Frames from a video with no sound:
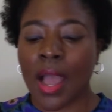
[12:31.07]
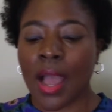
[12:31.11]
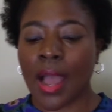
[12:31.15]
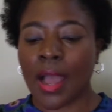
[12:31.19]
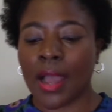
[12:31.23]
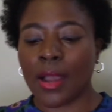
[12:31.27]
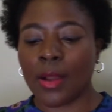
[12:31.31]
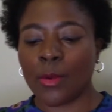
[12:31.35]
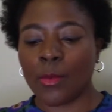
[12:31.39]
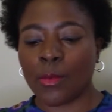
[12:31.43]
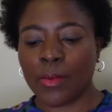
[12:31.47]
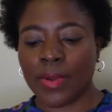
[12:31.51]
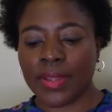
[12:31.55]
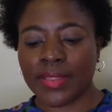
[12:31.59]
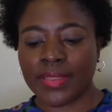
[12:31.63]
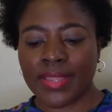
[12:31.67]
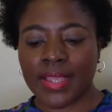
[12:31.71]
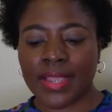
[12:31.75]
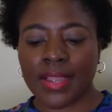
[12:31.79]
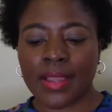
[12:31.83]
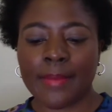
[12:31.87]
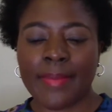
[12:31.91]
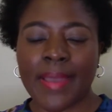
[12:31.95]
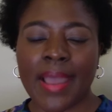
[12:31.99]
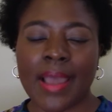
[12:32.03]
Uh, one
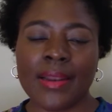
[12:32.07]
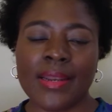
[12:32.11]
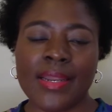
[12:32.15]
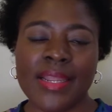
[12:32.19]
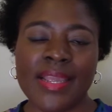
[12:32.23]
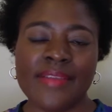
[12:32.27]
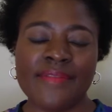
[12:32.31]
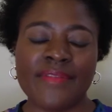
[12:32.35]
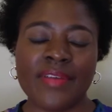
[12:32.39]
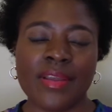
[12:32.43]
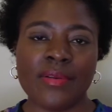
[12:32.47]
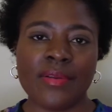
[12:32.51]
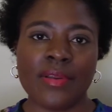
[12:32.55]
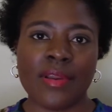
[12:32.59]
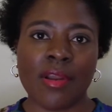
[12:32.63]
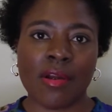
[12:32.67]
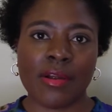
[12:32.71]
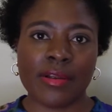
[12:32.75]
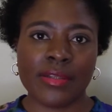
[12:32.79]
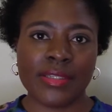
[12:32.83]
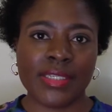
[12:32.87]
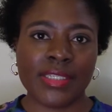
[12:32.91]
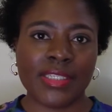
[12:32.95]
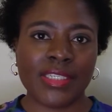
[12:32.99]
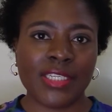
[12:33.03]
thing about leaving
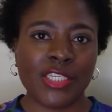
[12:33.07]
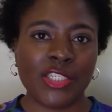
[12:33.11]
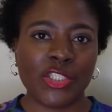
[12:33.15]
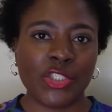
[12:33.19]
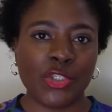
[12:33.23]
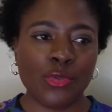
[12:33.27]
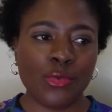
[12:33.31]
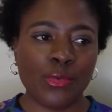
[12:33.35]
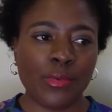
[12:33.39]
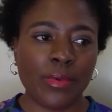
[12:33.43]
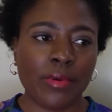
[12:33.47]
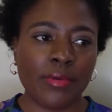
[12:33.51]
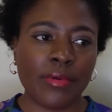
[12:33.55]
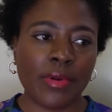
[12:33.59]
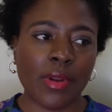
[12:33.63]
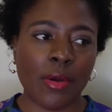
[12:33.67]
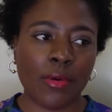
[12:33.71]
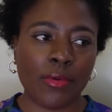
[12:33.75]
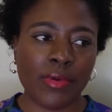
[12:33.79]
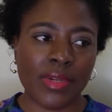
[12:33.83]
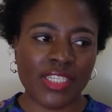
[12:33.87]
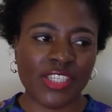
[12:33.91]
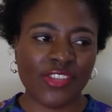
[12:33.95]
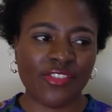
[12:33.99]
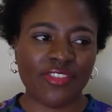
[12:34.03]
narcissists, you will
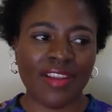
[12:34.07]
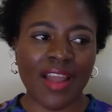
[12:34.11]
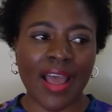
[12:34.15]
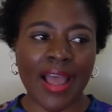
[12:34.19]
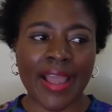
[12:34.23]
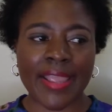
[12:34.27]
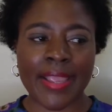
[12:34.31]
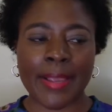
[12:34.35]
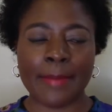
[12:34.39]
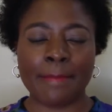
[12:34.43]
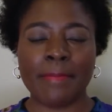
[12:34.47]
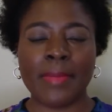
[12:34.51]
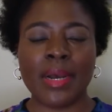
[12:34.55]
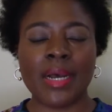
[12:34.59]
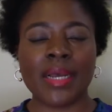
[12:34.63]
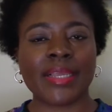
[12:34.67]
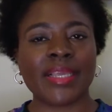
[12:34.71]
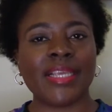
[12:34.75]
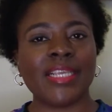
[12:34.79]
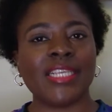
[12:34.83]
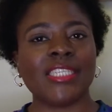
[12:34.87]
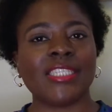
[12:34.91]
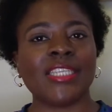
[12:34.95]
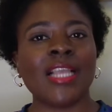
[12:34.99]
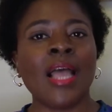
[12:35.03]
notice flying
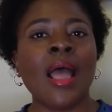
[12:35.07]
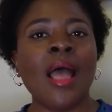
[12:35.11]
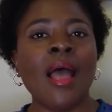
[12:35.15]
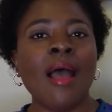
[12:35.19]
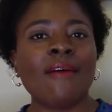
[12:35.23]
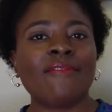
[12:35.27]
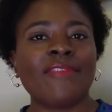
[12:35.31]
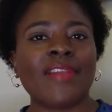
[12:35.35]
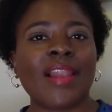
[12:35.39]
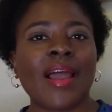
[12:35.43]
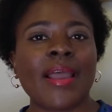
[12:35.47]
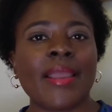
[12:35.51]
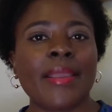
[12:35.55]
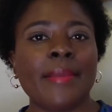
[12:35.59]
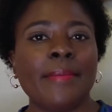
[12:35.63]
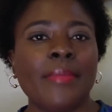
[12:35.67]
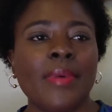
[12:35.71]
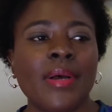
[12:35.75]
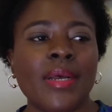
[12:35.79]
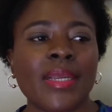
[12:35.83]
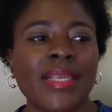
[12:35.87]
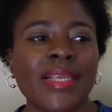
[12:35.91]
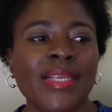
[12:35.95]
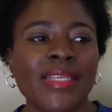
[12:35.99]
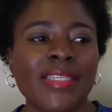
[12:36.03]
monkeys. Flying
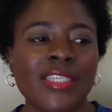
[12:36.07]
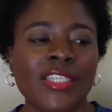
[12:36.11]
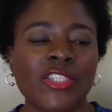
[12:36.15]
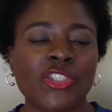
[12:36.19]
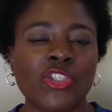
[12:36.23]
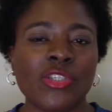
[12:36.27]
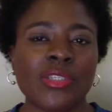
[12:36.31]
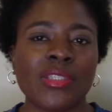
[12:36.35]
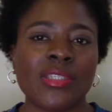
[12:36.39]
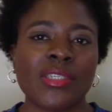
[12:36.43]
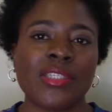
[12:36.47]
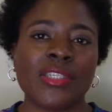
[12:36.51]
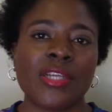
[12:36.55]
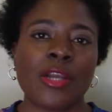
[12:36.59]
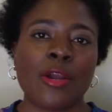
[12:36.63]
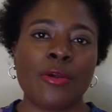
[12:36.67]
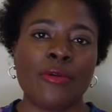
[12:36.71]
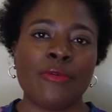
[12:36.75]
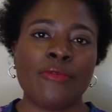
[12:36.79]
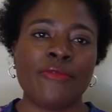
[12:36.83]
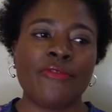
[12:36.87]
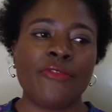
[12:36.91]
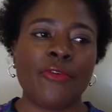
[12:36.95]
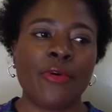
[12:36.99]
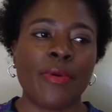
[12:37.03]
monkeys is just a
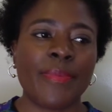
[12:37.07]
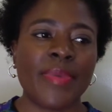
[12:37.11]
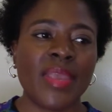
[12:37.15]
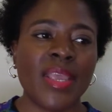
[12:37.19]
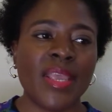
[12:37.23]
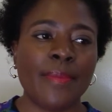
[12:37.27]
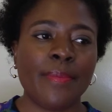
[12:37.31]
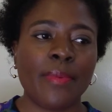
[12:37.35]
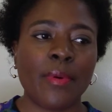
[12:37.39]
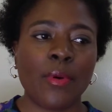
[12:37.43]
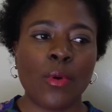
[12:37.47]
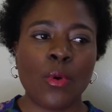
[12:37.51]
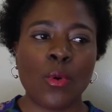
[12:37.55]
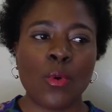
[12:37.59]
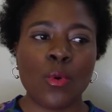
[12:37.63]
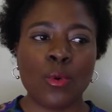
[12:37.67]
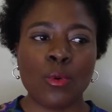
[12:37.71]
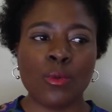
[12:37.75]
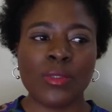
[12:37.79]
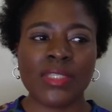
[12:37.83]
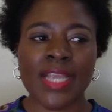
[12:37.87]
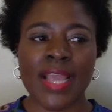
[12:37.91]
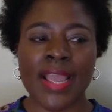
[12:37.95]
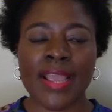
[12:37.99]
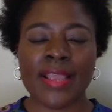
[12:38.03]
term for people
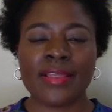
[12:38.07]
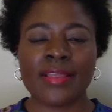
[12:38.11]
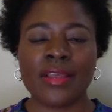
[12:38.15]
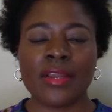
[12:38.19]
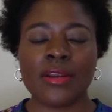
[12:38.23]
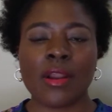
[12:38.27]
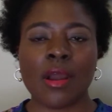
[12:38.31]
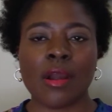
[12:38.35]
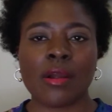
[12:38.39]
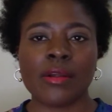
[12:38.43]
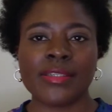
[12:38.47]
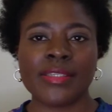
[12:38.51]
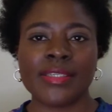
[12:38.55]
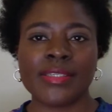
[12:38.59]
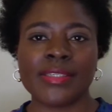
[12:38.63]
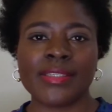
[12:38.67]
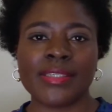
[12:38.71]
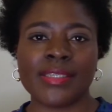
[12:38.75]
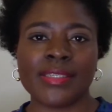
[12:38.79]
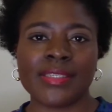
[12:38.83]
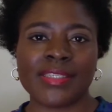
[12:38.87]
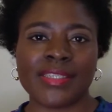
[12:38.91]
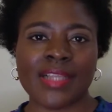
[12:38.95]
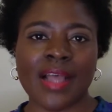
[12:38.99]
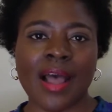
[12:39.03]
who take the
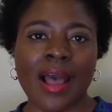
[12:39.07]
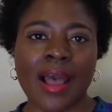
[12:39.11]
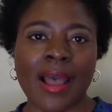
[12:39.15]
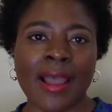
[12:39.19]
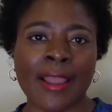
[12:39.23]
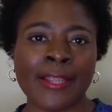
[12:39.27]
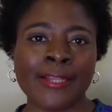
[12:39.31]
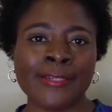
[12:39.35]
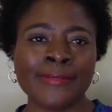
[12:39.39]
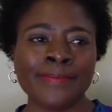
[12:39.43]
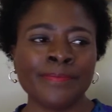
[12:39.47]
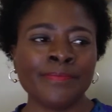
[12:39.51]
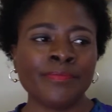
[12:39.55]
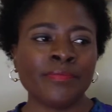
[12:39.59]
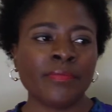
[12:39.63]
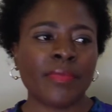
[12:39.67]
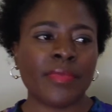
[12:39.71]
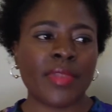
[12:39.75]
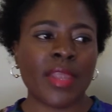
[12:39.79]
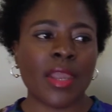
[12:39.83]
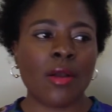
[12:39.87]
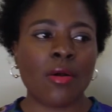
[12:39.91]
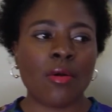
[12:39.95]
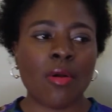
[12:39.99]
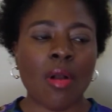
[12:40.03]
narcissist side.
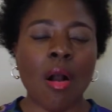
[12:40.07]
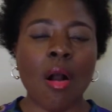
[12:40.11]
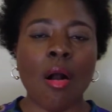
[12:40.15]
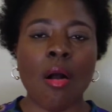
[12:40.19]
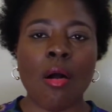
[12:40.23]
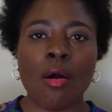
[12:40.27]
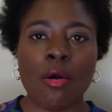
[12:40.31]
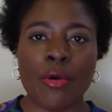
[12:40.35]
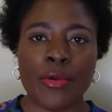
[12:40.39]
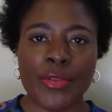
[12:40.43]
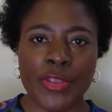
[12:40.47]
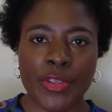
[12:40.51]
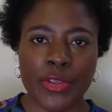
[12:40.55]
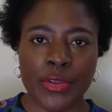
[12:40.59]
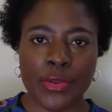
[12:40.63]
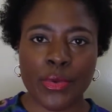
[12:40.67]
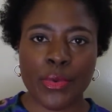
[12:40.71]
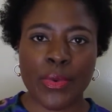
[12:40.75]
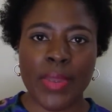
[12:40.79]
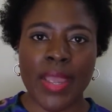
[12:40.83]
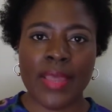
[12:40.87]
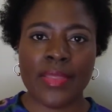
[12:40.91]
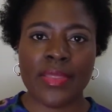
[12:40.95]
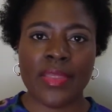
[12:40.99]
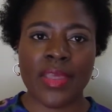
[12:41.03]
They'll call
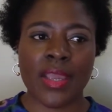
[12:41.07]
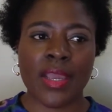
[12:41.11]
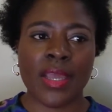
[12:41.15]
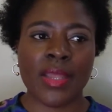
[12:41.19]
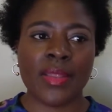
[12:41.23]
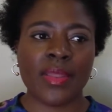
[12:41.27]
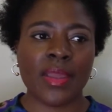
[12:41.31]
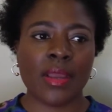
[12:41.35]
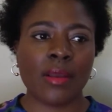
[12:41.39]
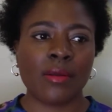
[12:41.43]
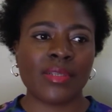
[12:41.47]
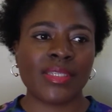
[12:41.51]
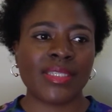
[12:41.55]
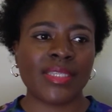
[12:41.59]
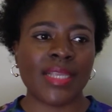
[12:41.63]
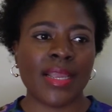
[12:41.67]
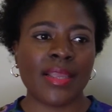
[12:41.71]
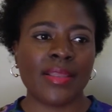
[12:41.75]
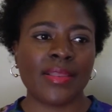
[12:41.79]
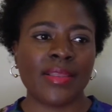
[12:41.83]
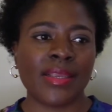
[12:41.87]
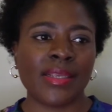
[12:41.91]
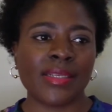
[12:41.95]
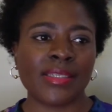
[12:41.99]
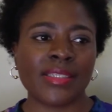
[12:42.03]
you and then they'll
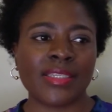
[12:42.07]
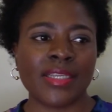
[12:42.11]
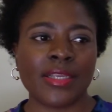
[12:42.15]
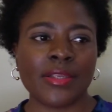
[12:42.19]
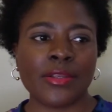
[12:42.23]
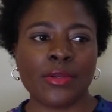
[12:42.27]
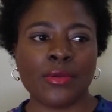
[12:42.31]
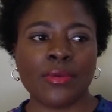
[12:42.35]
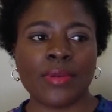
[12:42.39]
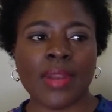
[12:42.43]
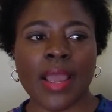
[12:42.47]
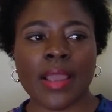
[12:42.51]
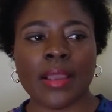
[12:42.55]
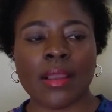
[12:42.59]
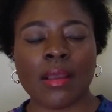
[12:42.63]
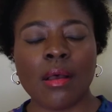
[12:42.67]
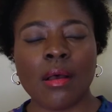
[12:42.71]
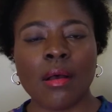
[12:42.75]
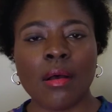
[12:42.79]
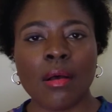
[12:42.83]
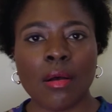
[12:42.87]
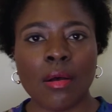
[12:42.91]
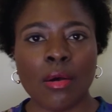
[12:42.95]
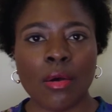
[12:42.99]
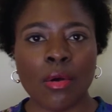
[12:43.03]
say things to you like,
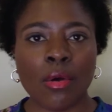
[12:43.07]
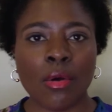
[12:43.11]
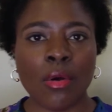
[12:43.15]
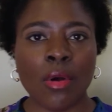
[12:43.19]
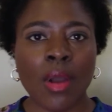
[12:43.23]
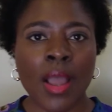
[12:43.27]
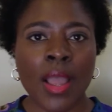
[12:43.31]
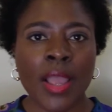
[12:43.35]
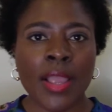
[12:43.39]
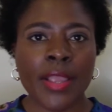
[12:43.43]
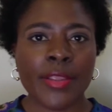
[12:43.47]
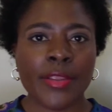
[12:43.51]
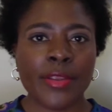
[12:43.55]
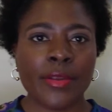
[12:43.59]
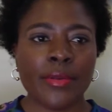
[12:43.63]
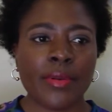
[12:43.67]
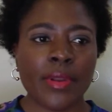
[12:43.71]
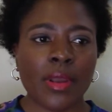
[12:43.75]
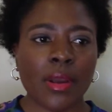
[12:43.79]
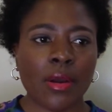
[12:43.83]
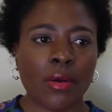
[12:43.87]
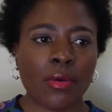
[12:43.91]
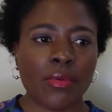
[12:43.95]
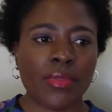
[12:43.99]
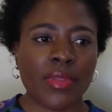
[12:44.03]
oh, you
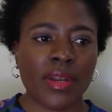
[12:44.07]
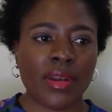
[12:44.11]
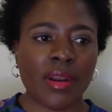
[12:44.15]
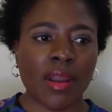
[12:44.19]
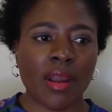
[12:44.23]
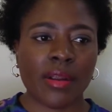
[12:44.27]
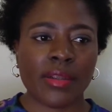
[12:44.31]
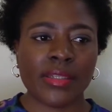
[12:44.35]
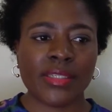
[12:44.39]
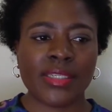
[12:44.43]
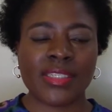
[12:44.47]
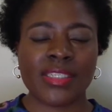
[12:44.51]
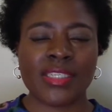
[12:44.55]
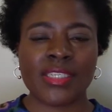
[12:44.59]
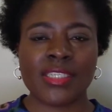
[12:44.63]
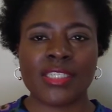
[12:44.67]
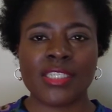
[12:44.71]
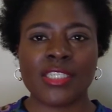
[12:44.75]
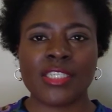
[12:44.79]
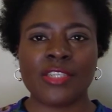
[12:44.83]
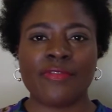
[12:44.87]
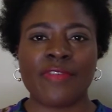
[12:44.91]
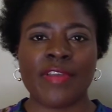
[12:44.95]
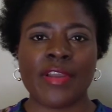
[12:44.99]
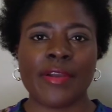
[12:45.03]
know, the
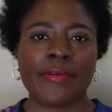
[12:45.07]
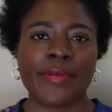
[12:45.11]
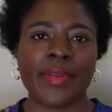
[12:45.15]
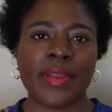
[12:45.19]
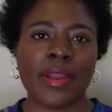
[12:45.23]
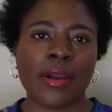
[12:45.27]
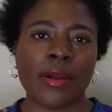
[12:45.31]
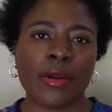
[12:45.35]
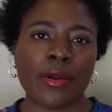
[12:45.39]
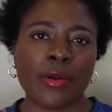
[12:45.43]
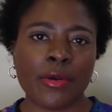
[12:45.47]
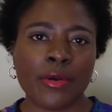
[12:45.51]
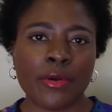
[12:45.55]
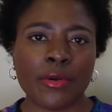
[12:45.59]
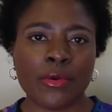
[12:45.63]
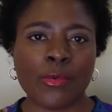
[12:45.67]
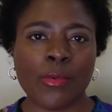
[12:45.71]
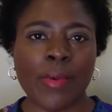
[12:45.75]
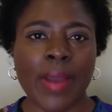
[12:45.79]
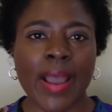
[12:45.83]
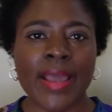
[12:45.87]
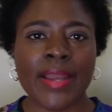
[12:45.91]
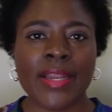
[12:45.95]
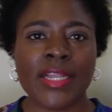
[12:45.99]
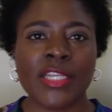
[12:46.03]
narcissist is very
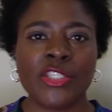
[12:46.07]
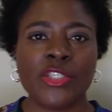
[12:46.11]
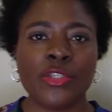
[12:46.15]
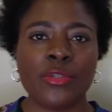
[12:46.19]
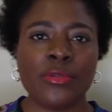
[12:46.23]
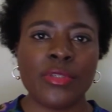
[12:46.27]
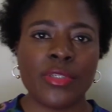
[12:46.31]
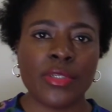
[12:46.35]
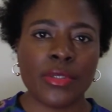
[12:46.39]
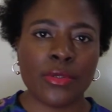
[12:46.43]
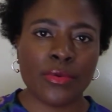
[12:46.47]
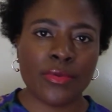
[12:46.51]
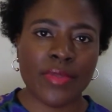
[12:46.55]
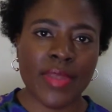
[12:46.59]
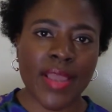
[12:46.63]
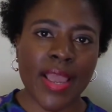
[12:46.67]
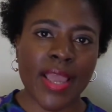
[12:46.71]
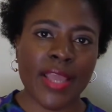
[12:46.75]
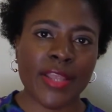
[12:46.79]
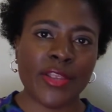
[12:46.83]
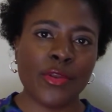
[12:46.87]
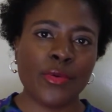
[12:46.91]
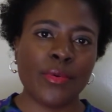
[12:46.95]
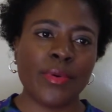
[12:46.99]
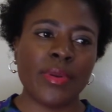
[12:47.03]
hurt. Why did you do that?